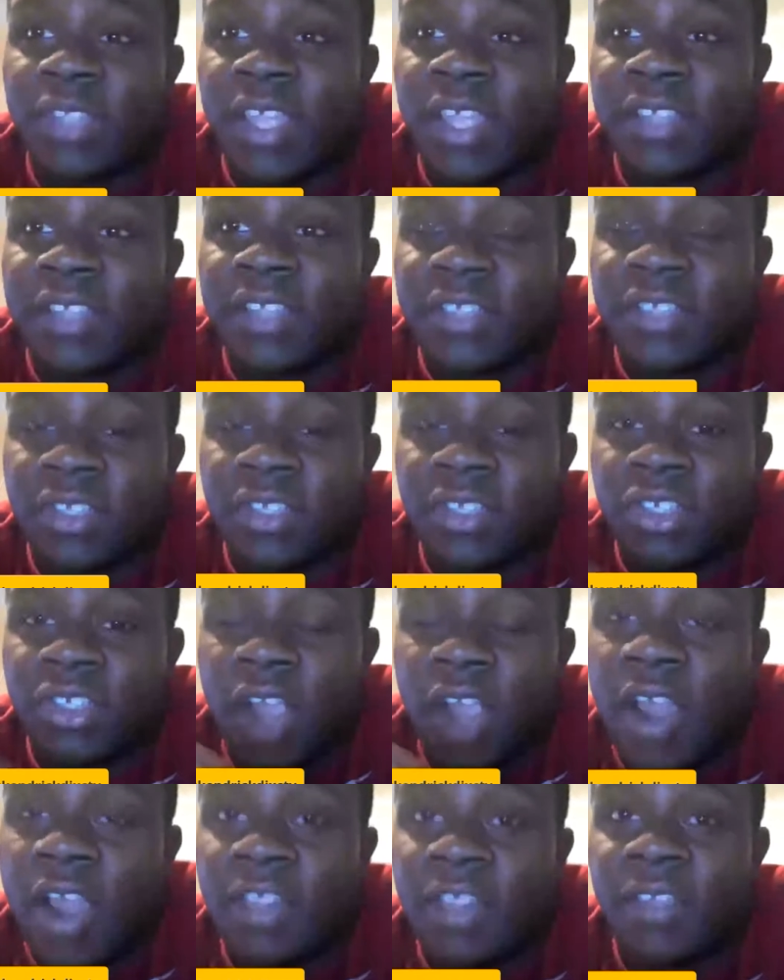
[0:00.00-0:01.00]
that
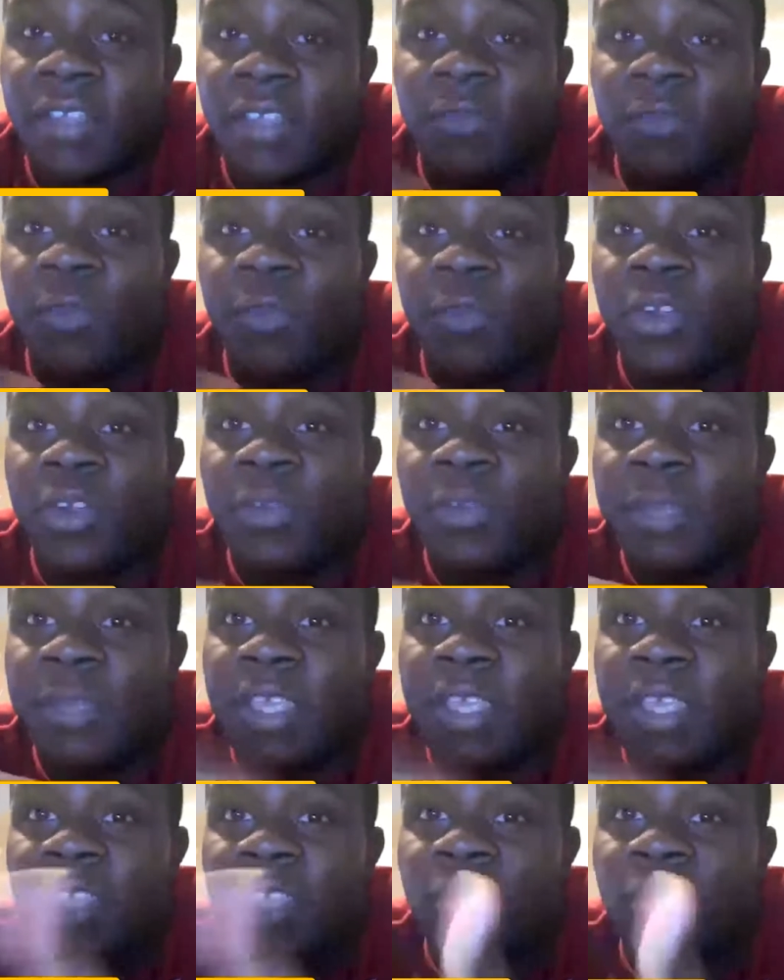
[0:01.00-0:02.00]
Charlotte will
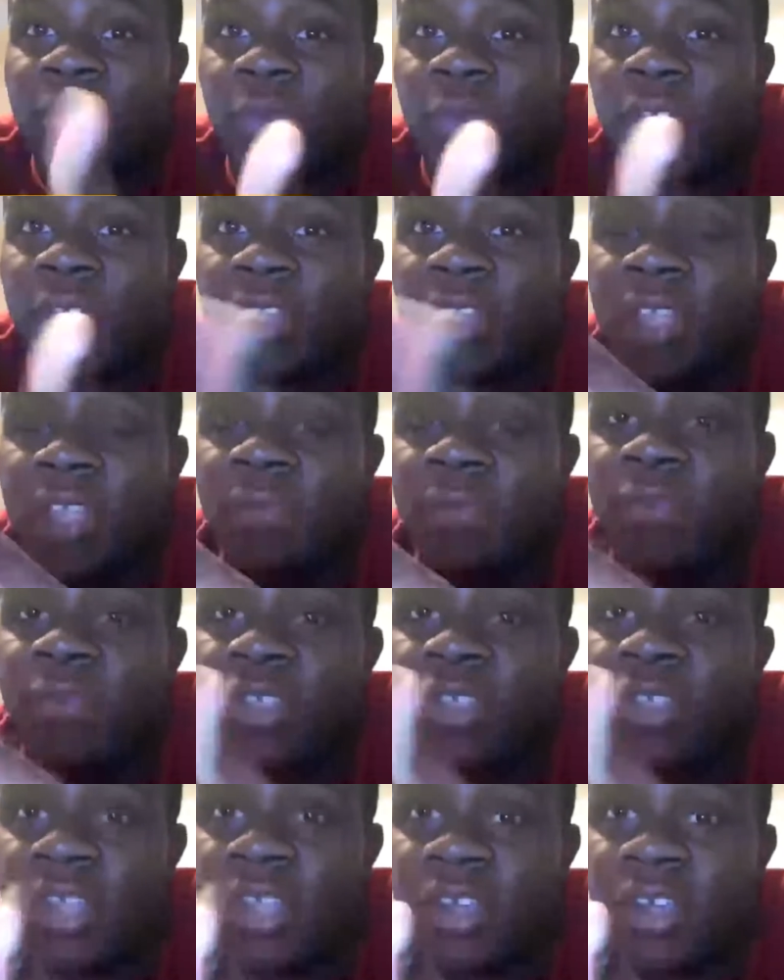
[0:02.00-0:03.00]
be the one that
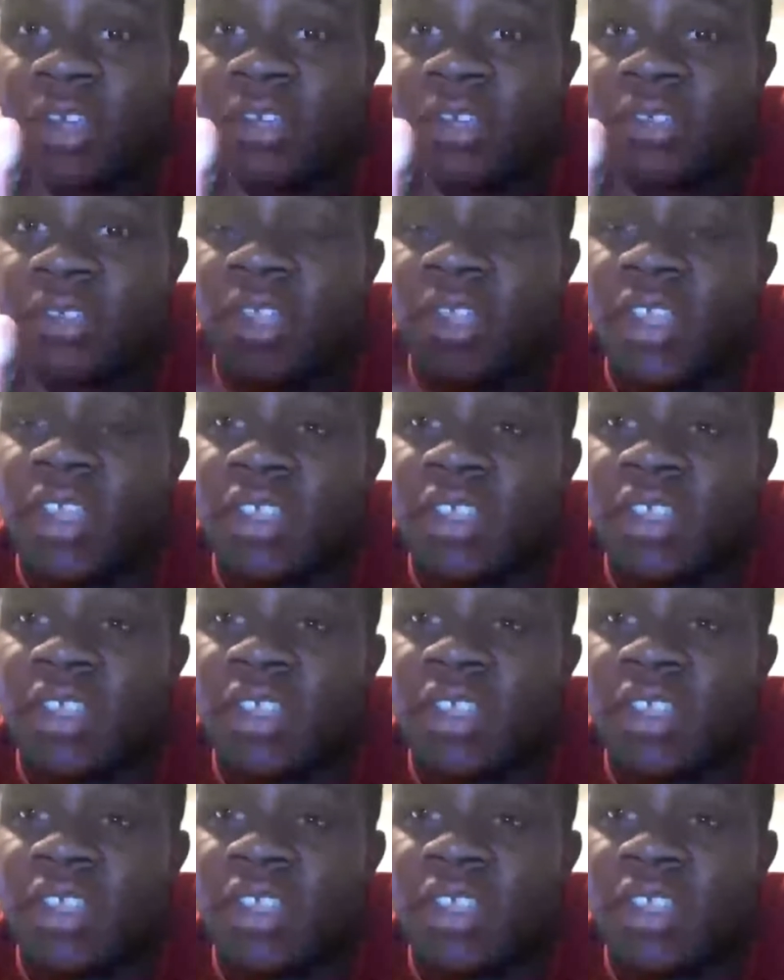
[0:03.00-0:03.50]
returns.